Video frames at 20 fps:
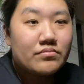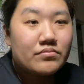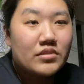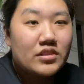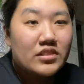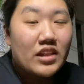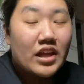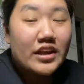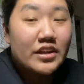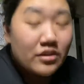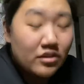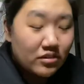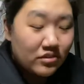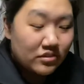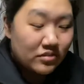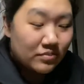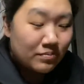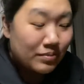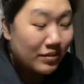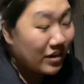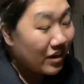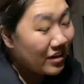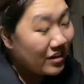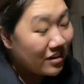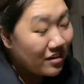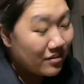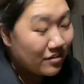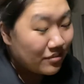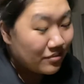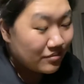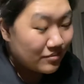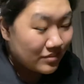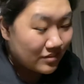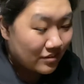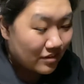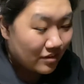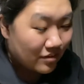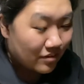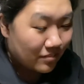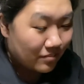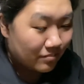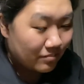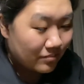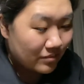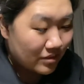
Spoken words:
lighters, but I don't. So